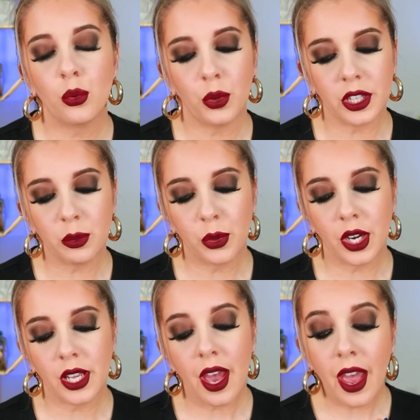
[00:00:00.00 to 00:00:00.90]
really
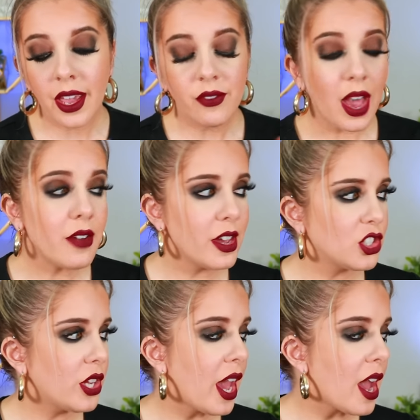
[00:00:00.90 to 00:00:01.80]
pretty. I've, I've
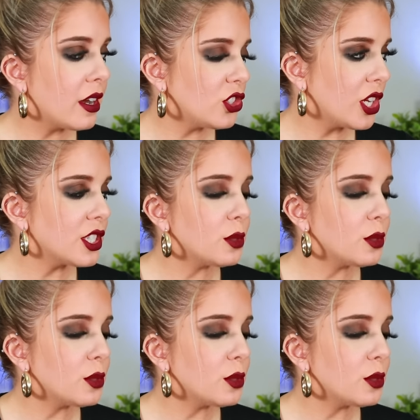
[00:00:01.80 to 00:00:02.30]
actually had a chance